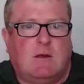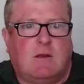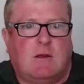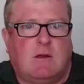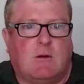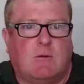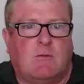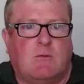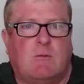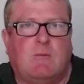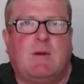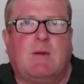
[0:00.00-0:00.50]

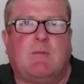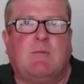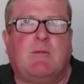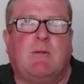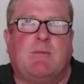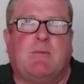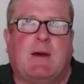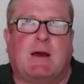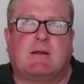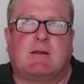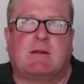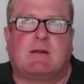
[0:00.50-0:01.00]
remember
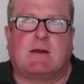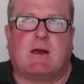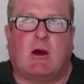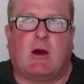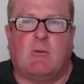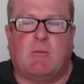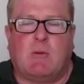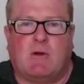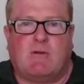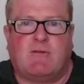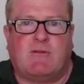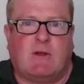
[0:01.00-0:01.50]
back the
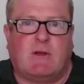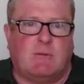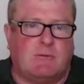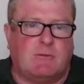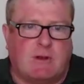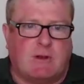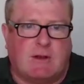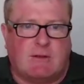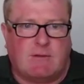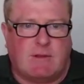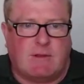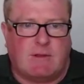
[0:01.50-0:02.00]
cowboy
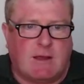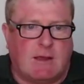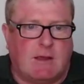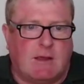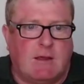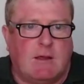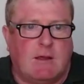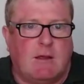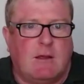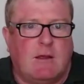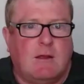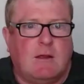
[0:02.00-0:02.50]
films and everything.